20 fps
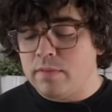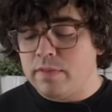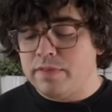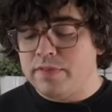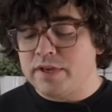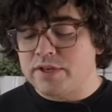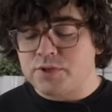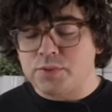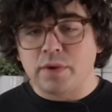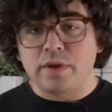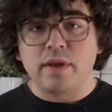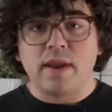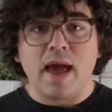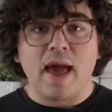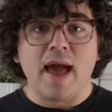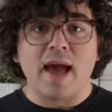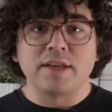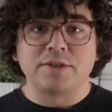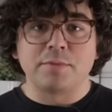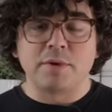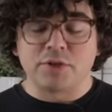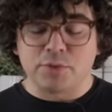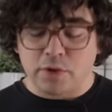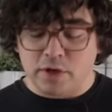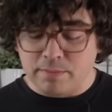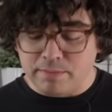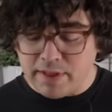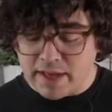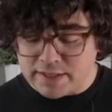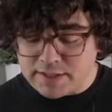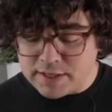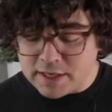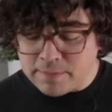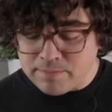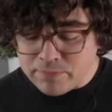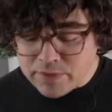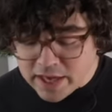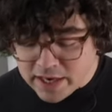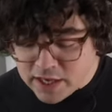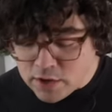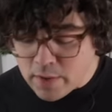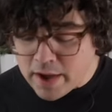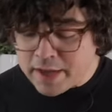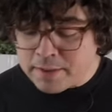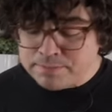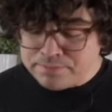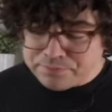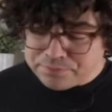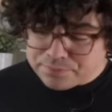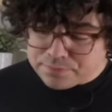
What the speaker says: This one has much more complexity. Anyway,